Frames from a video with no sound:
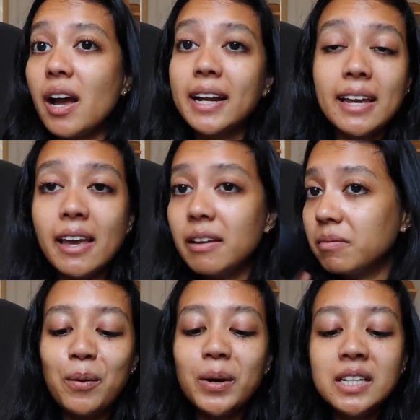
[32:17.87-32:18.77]
can't.
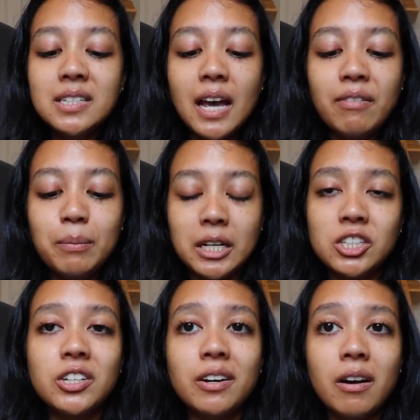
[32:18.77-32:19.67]
I wanted to have a
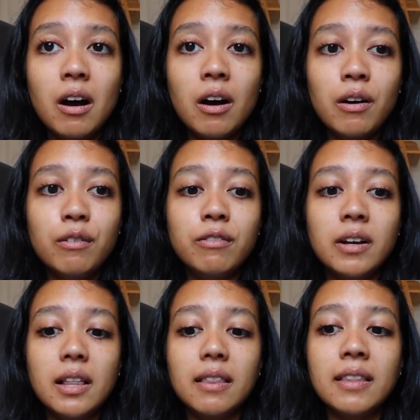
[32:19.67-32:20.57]
mixture
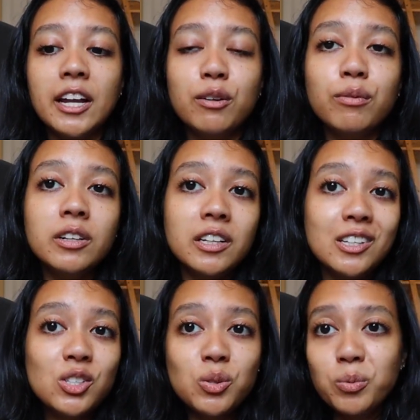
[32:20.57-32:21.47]
of like really
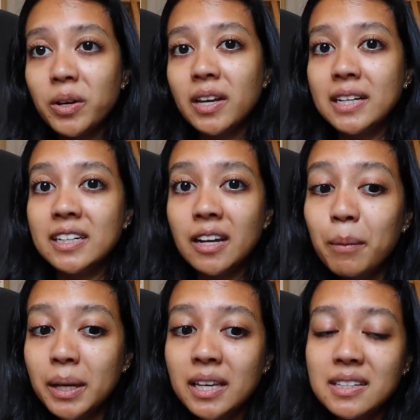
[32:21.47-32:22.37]
sweet and
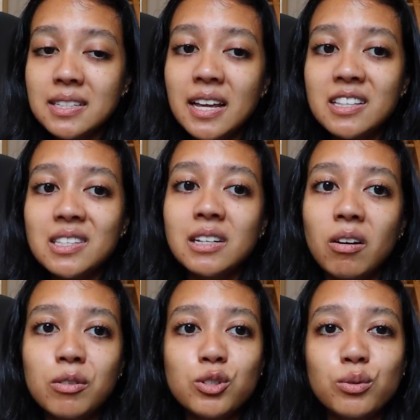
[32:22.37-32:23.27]
yummy scents and
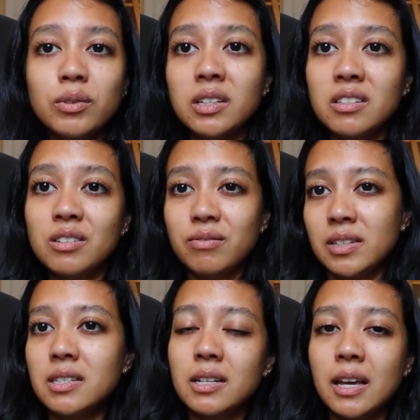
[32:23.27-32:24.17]
also really
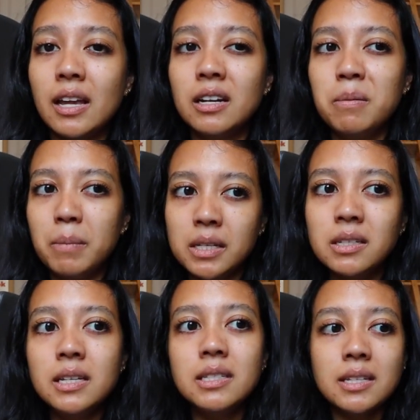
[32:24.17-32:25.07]
sophisticated
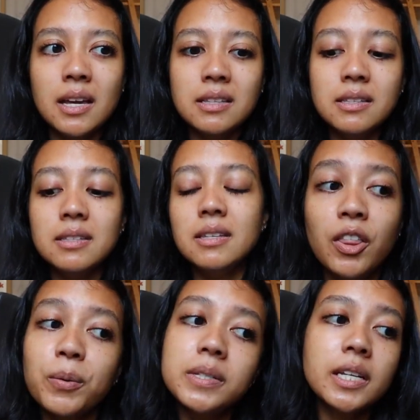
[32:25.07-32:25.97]
musky scents.
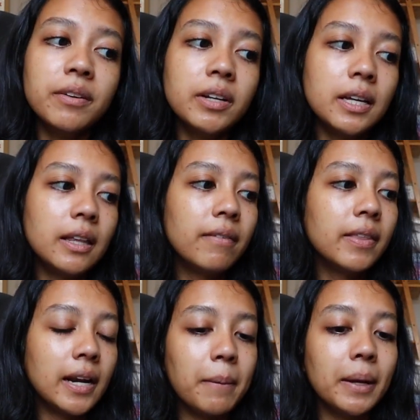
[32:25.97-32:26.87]
Other ones that I really love
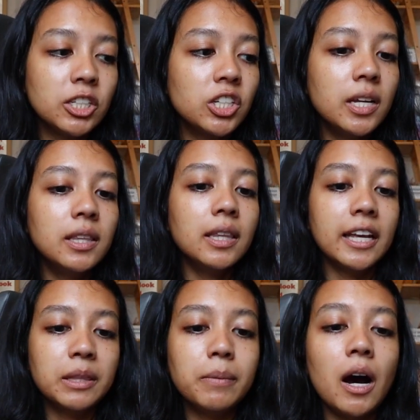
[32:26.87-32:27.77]
that I mentioned,
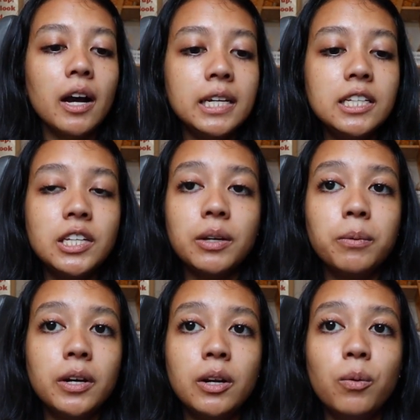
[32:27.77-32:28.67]
like the mahogany
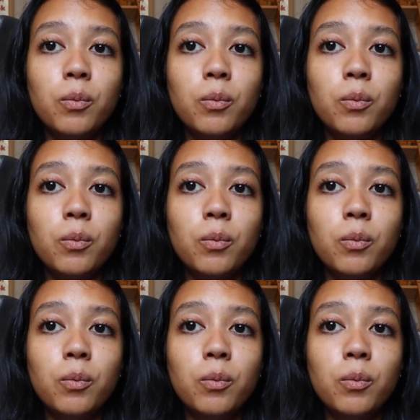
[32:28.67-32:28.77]
teakwood,